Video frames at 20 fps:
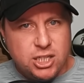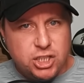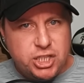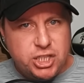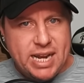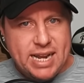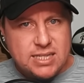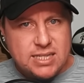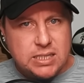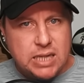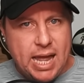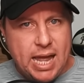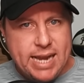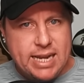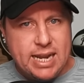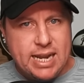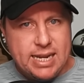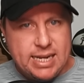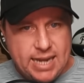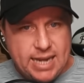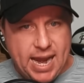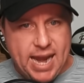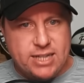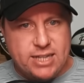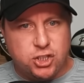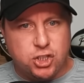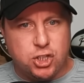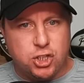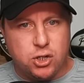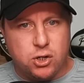She is like
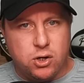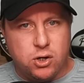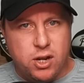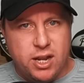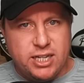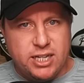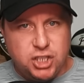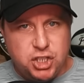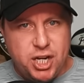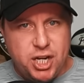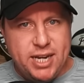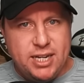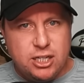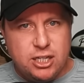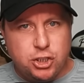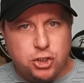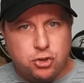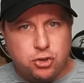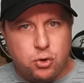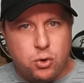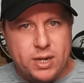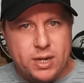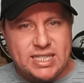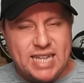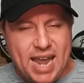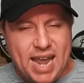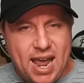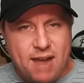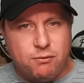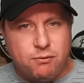cancer. She
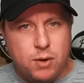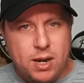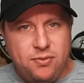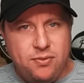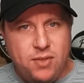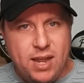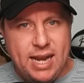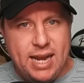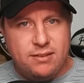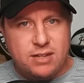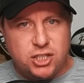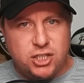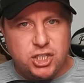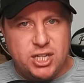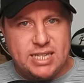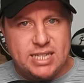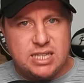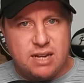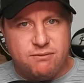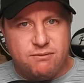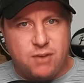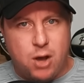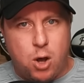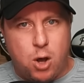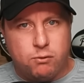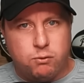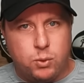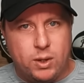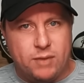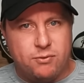destroys everything that she's
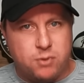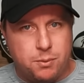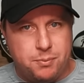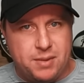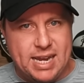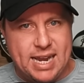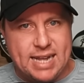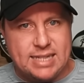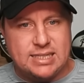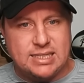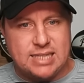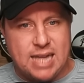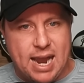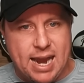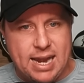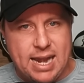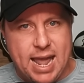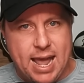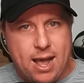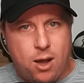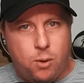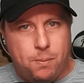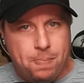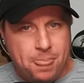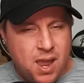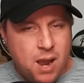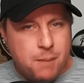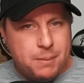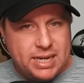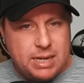involved with from the inside out.
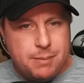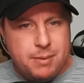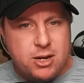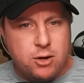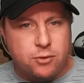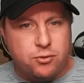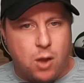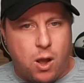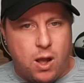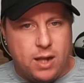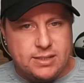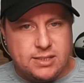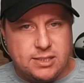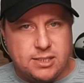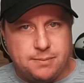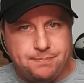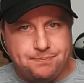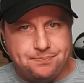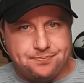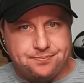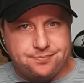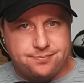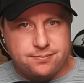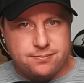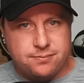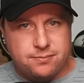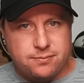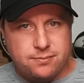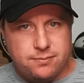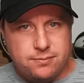But give me your thoughts.
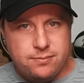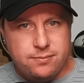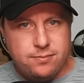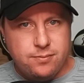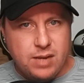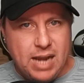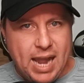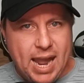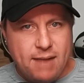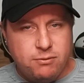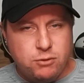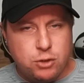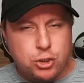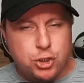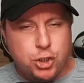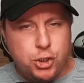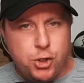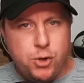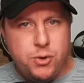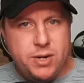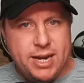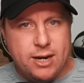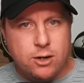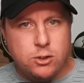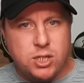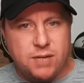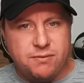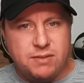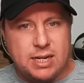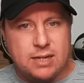After 2
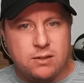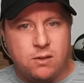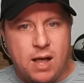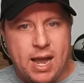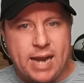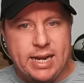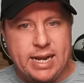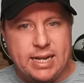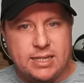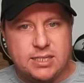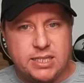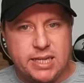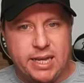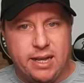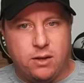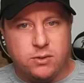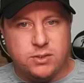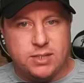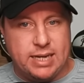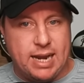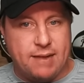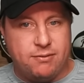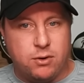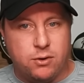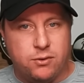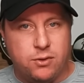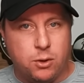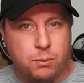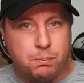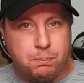years of declining sales and
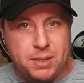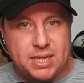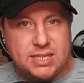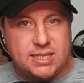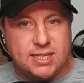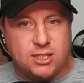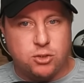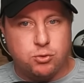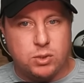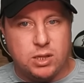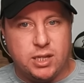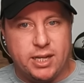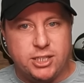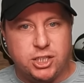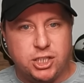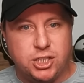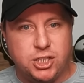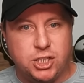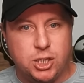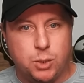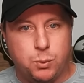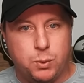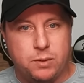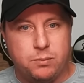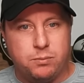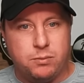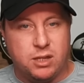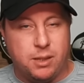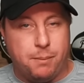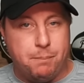after their business relationship
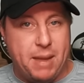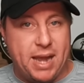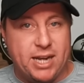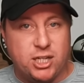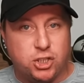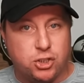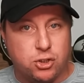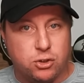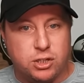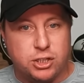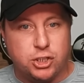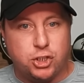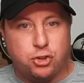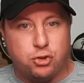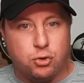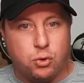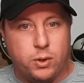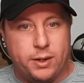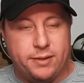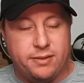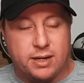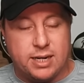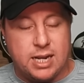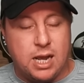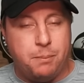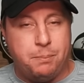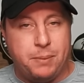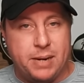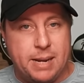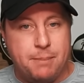with the Megster destroyed the
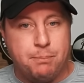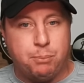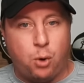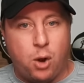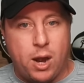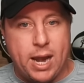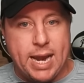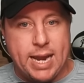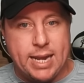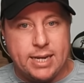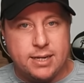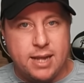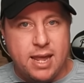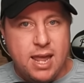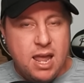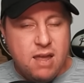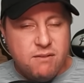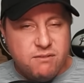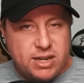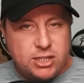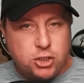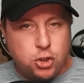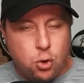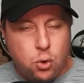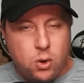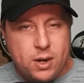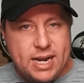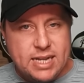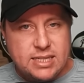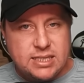company brand,
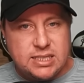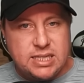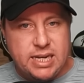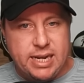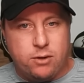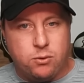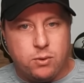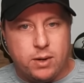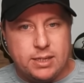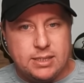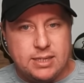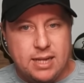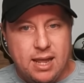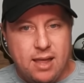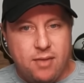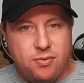Victoria's Secret,